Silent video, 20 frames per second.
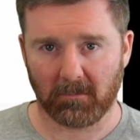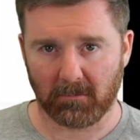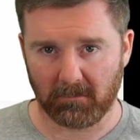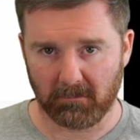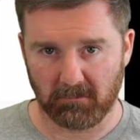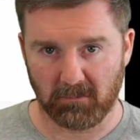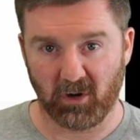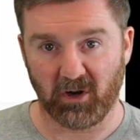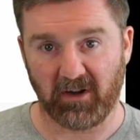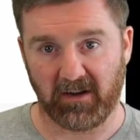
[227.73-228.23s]

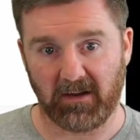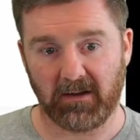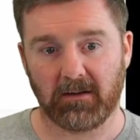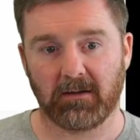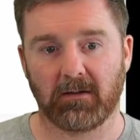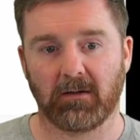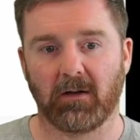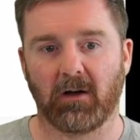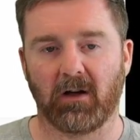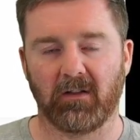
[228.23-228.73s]

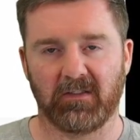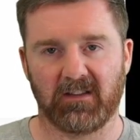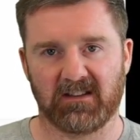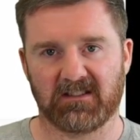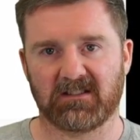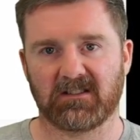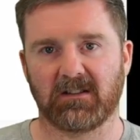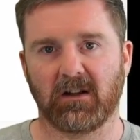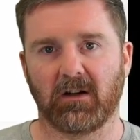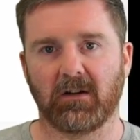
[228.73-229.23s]
money on
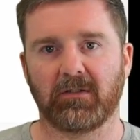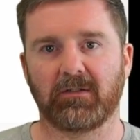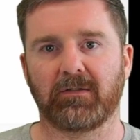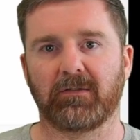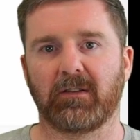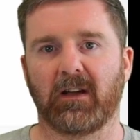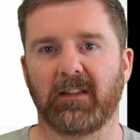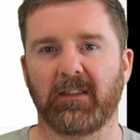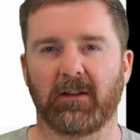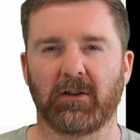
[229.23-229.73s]
this
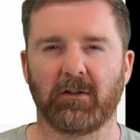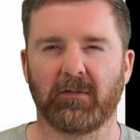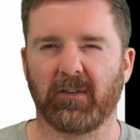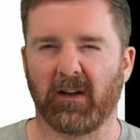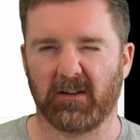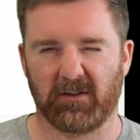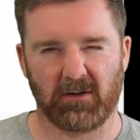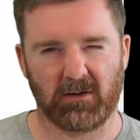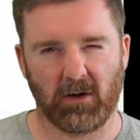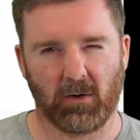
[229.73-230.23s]
stuff and then you
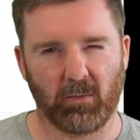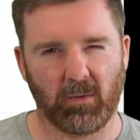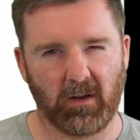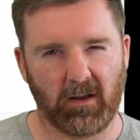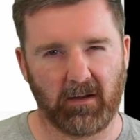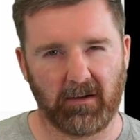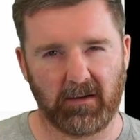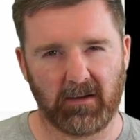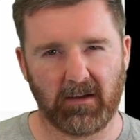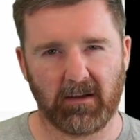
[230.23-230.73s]
find you don't
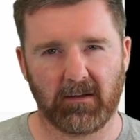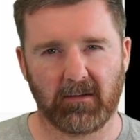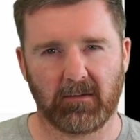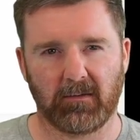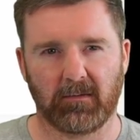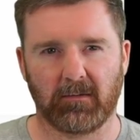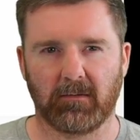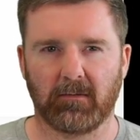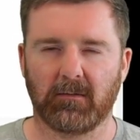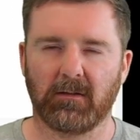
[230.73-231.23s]
like it,
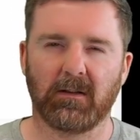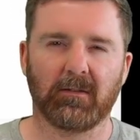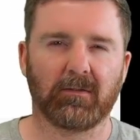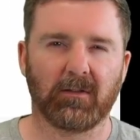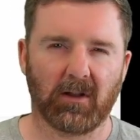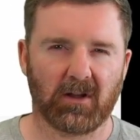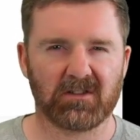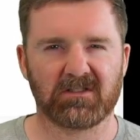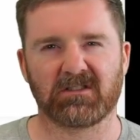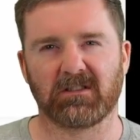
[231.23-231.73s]
you've
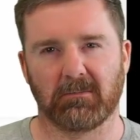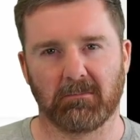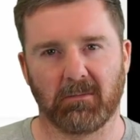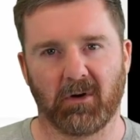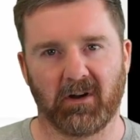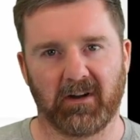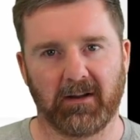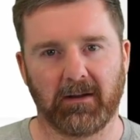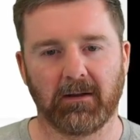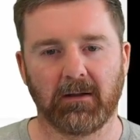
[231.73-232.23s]
lost some
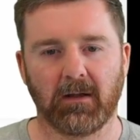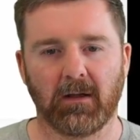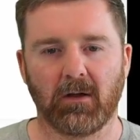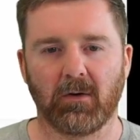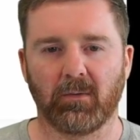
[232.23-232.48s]
money.